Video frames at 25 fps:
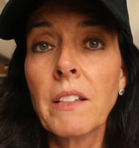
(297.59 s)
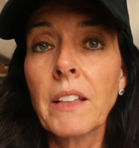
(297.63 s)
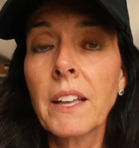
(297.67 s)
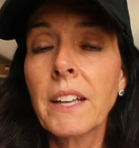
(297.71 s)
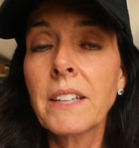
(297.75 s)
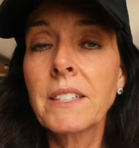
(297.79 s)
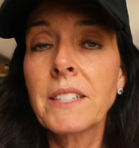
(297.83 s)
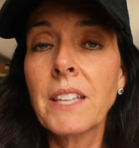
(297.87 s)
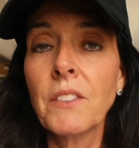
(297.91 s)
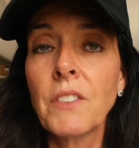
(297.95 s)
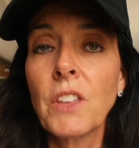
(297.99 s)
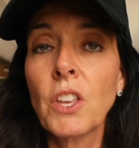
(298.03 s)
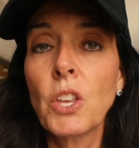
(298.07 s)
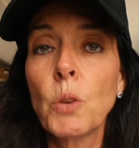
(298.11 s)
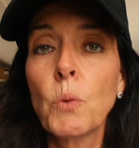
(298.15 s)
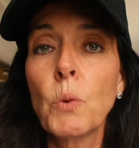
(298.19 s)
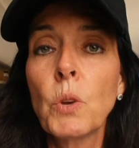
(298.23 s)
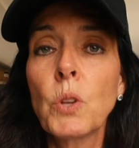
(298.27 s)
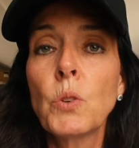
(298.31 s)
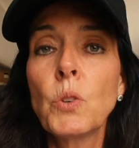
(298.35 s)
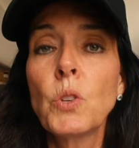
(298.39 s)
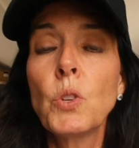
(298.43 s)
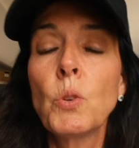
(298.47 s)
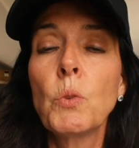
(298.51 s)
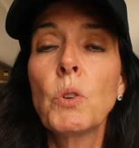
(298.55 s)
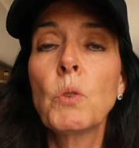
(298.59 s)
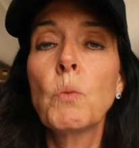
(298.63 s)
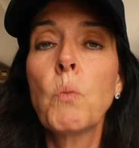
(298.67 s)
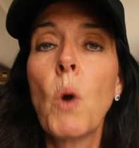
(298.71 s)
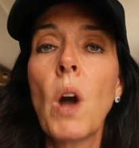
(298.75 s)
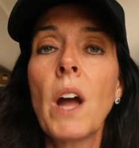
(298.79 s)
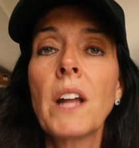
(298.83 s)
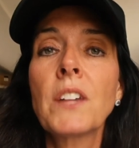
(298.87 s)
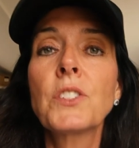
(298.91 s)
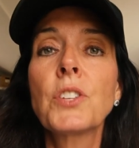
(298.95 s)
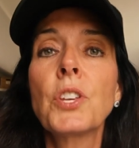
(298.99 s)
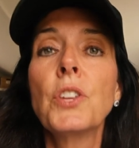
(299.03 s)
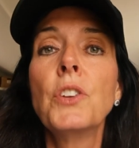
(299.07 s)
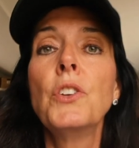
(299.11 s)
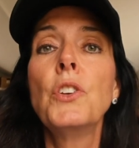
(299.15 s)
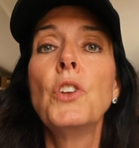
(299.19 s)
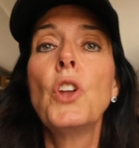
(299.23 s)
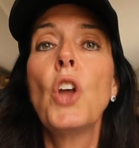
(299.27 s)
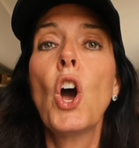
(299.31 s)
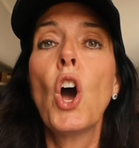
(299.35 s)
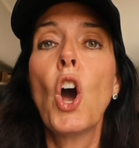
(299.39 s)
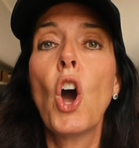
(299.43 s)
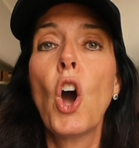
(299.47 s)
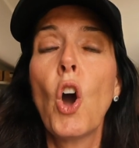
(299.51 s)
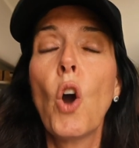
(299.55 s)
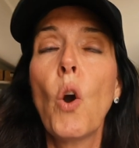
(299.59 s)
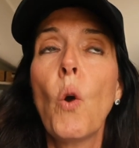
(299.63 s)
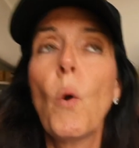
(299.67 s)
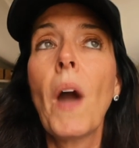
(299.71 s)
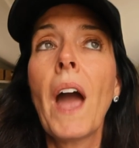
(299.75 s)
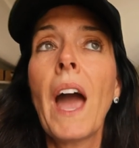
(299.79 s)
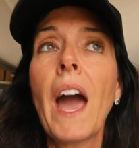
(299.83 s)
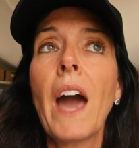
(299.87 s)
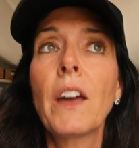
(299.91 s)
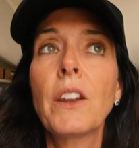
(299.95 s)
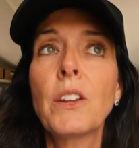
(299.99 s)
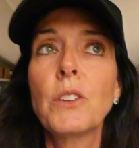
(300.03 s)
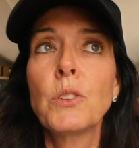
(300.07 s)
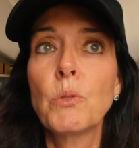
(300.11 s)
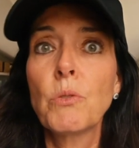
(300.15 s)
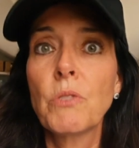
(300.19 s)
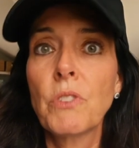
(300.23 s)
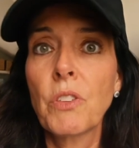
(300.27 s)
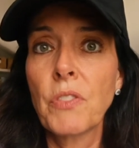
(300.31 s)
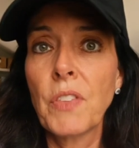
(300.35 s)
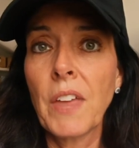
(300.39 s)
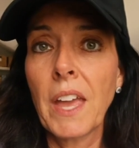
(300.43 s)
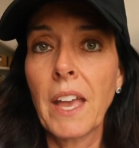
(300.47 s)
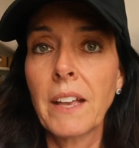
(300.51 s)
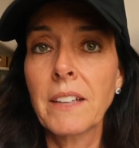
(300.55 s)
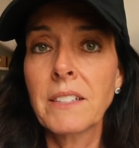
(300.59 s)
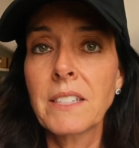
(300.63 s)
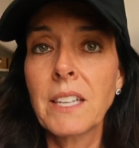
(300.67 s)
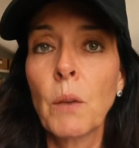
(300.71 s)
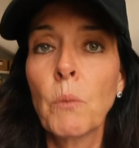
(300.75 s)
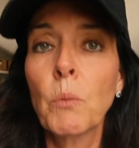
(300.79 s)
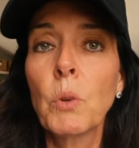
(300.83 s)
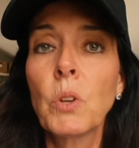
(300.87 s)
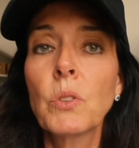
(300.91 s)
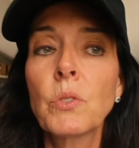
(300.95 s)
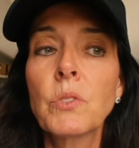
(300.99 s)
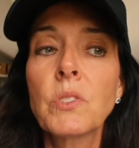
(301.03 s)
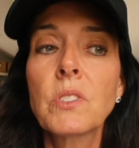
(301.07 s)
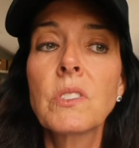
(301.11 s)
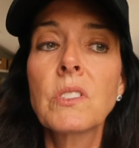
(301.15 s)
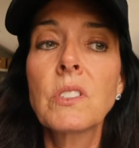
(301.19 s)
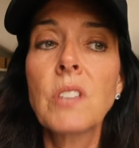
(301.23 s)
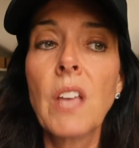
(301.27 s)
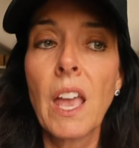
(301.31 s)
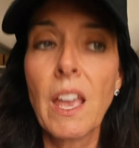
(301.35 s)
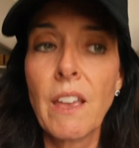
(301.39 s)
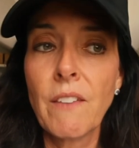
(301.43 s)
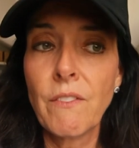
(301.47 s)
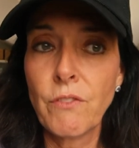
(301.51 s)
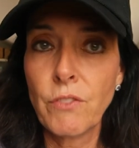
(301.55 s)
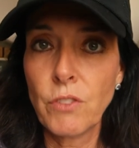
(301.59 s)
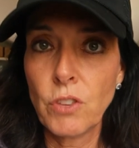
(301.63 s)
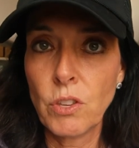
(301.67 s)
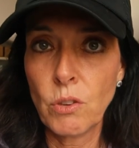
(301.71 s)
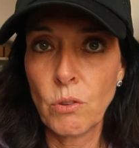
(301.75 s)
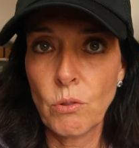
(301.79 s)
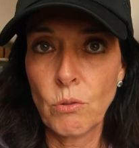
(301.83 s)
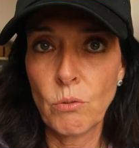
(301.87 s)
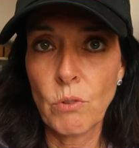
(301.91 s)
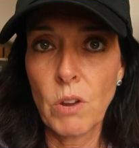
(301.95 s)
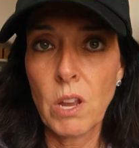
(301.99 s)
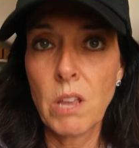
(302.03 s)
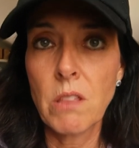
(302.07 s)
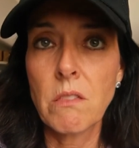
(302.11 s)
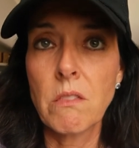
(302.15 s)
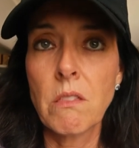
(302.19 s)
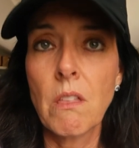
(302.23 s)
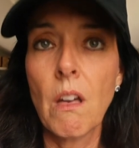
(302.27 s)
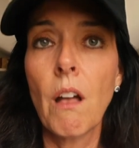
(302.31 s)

like I said, that you would want to know how to do the things. It will save you in